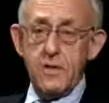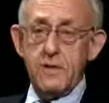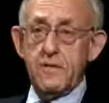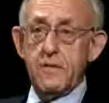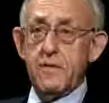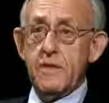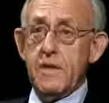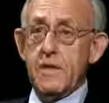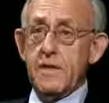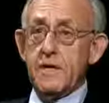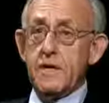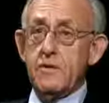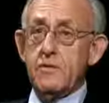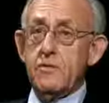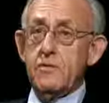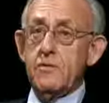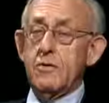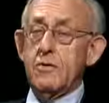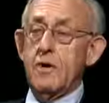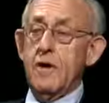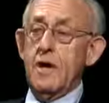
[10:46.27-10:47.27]

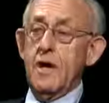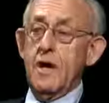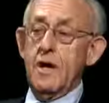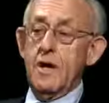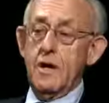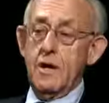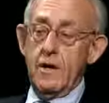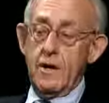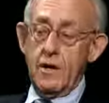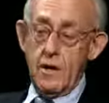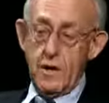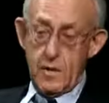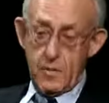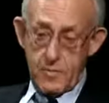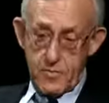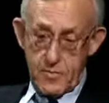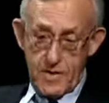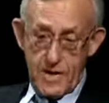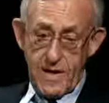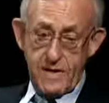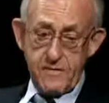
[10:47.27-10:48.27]
their
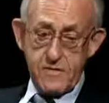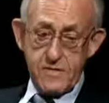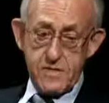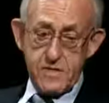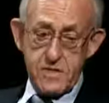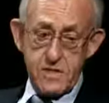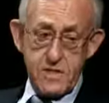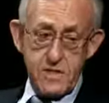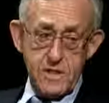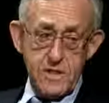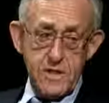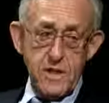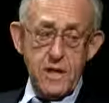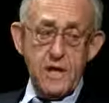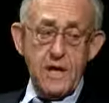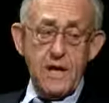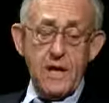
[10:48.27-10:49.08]
privacy,